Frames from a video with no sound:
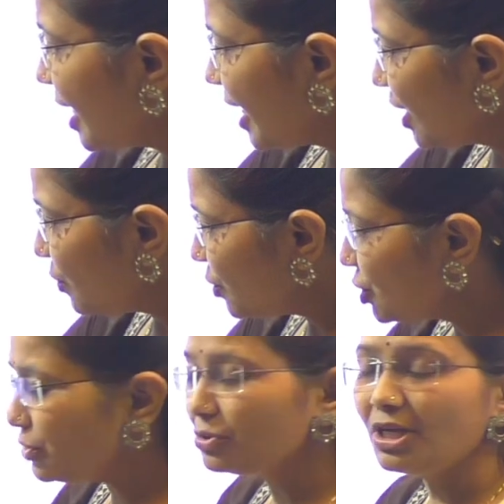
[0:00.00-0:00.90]

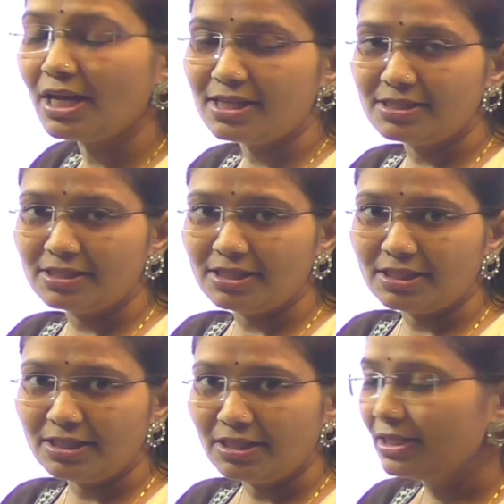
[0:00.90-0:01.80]
NaOH to the
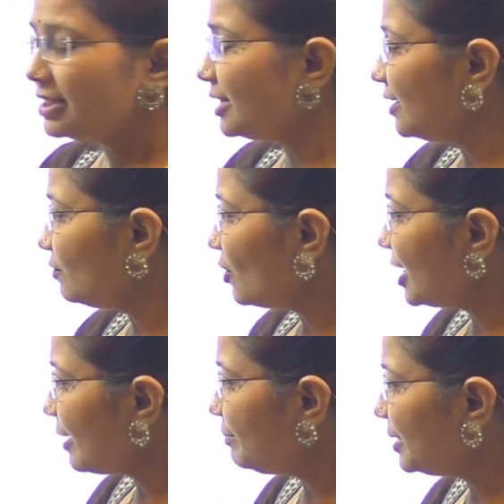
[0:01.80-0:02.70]
HCl, then what
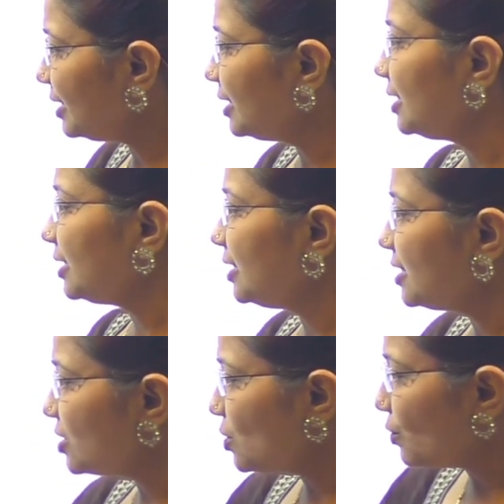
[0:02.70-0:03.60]
happen? The
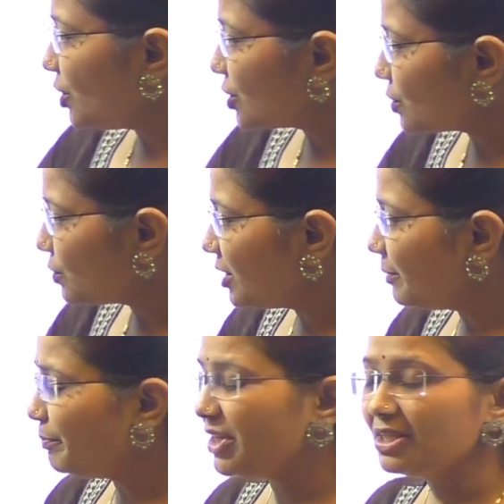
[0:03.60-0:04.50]
slowly
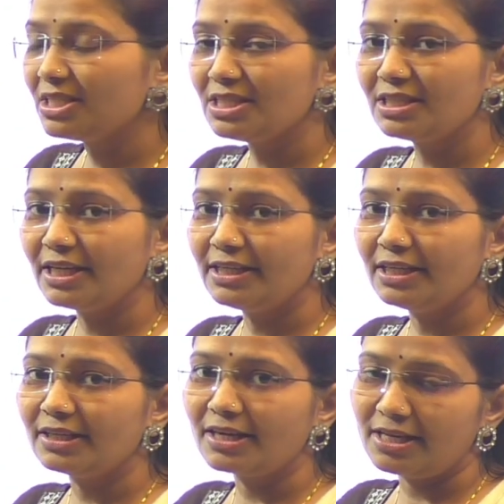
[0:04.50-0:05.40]
pH is
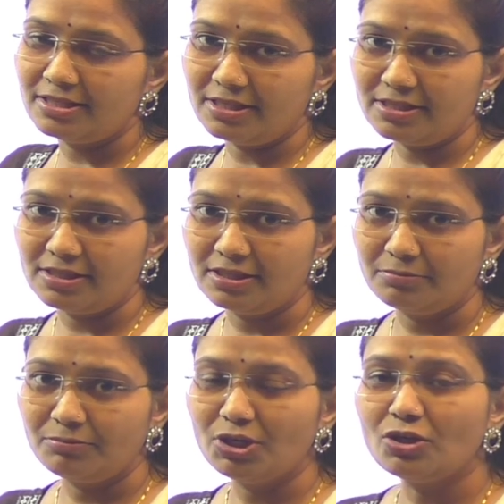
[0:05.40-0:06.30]
getting rises,
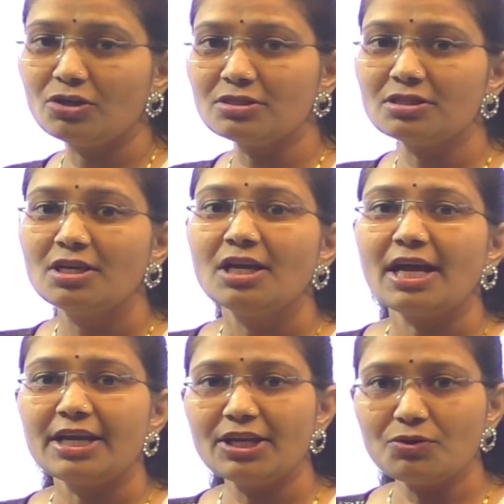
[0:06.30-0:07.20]
because
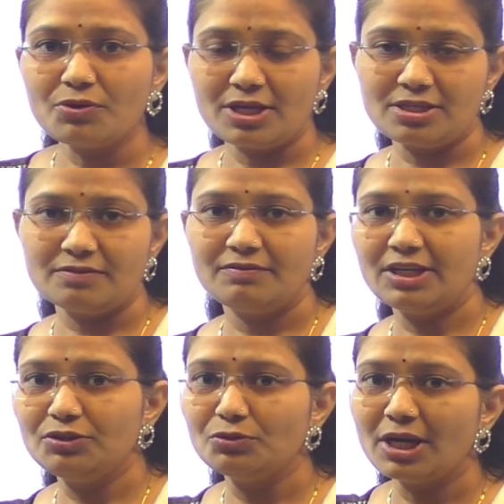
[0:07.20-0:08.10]
NaOH,
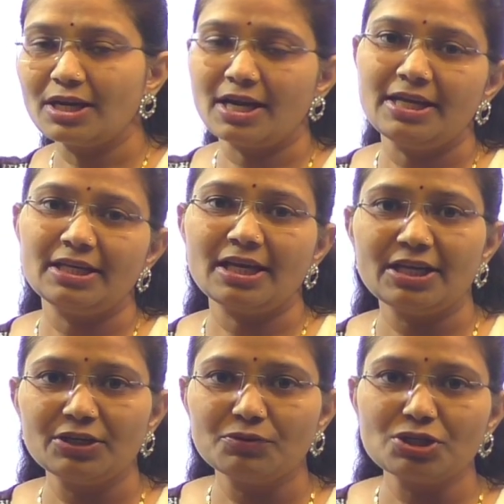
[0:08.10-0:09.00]
when you are adding
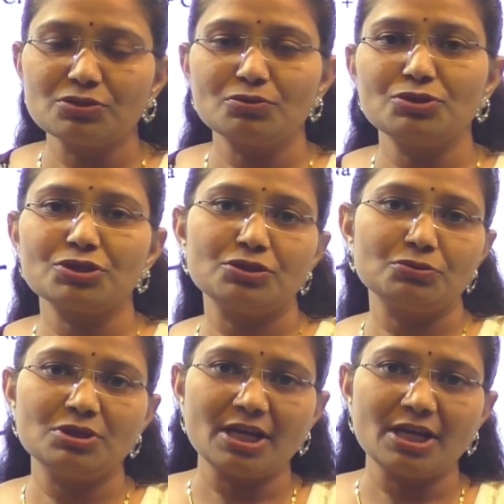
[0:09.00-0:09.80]
NaOH solution to the